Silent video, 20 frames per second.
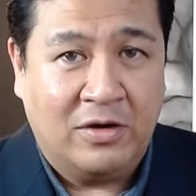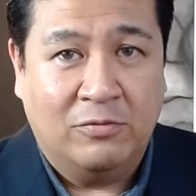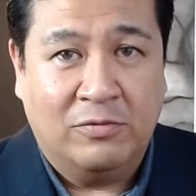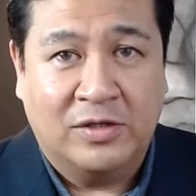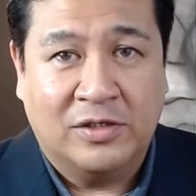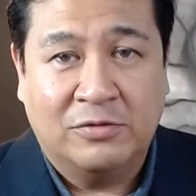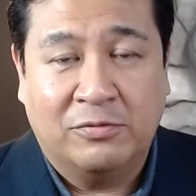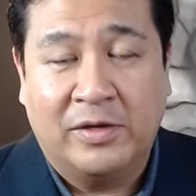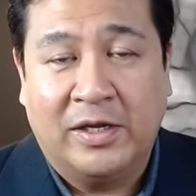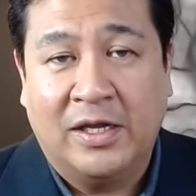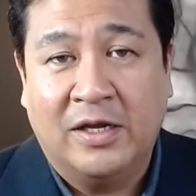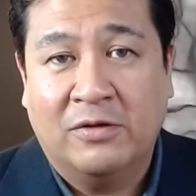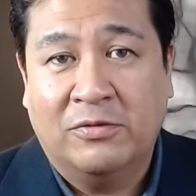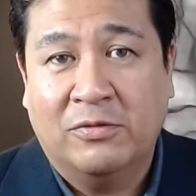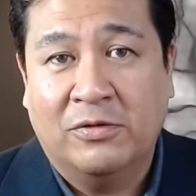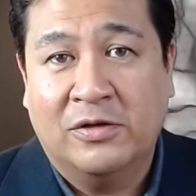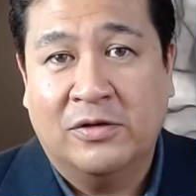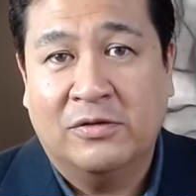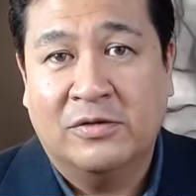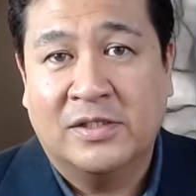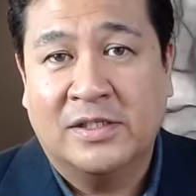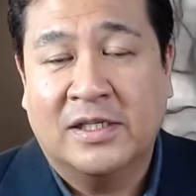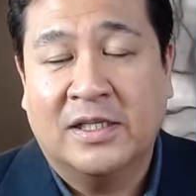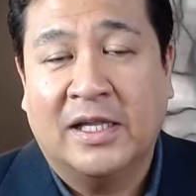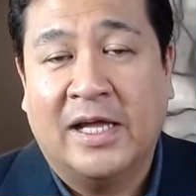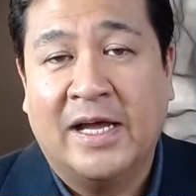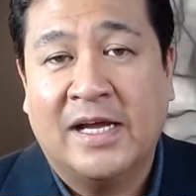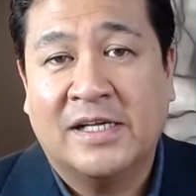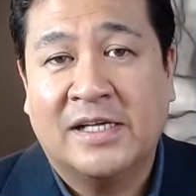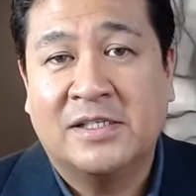which we introduced
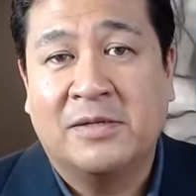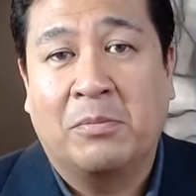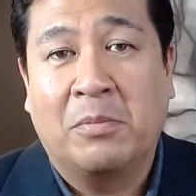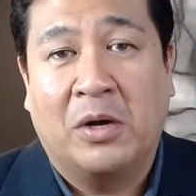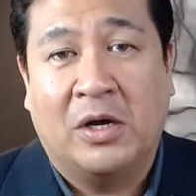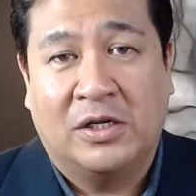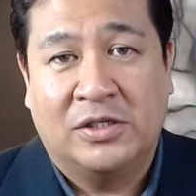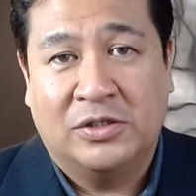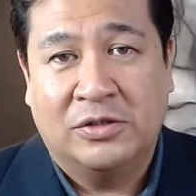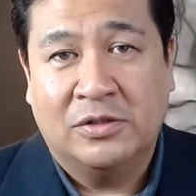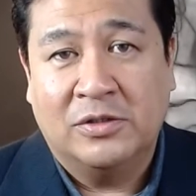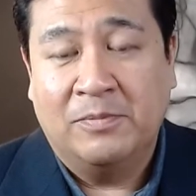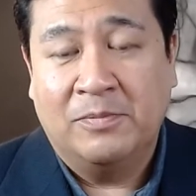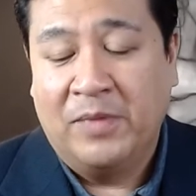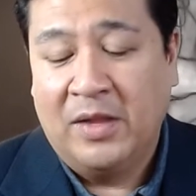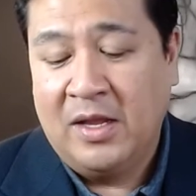last module.